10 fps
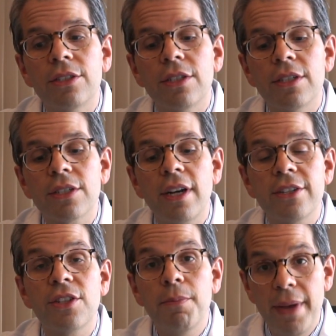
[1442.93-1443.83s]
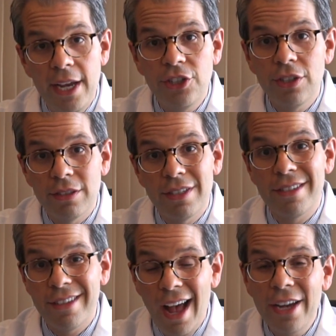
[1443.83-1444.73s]
discuss the patient
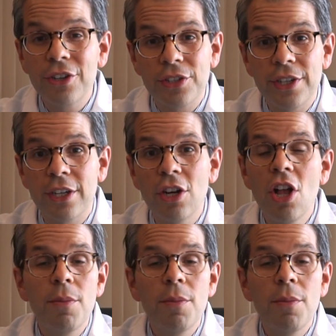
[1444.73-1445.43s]
desires here,